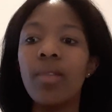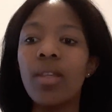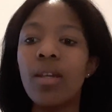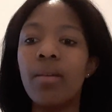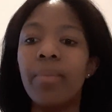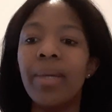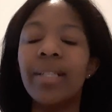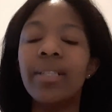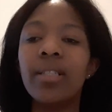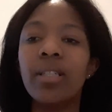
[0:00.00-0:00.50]
A
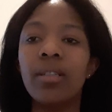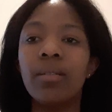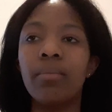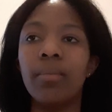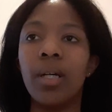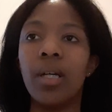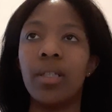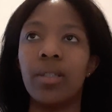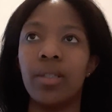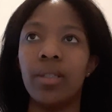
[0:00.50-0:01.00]
mental
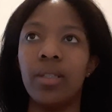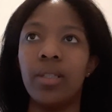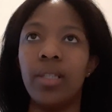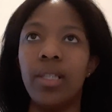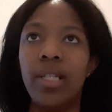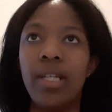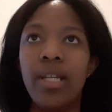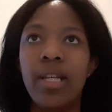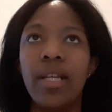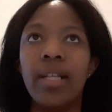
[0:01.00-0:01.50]
model
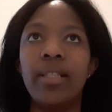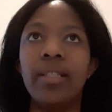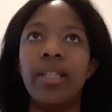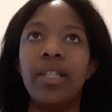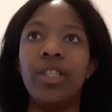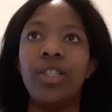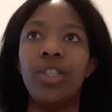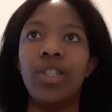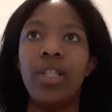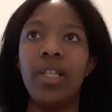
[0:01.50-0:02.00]

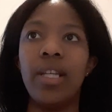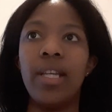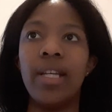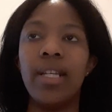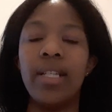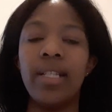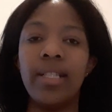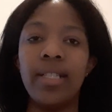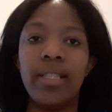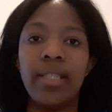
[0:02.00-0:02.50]
essentially
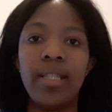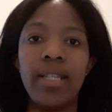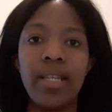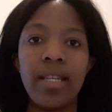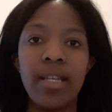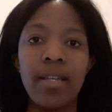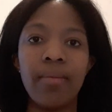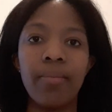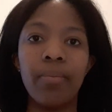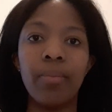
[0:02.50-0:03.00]
is
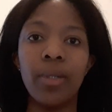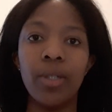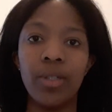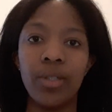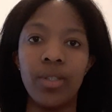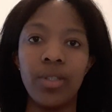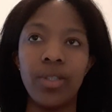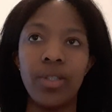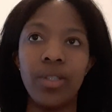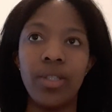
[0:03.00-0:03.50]
the
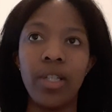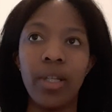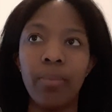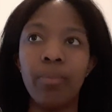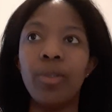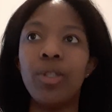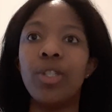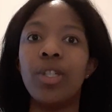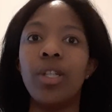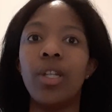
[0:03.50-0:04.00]

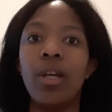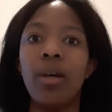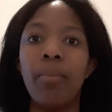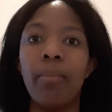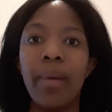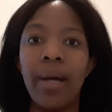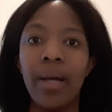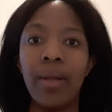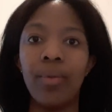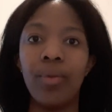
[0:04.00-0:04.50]
perception
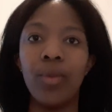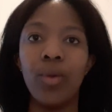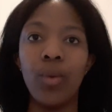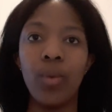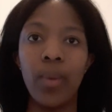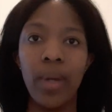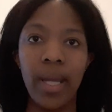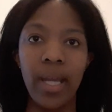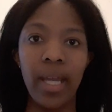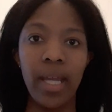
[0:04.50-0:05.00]
about the
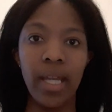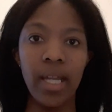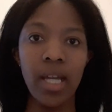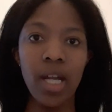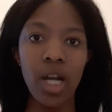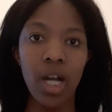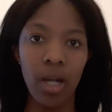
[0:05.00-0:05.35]
way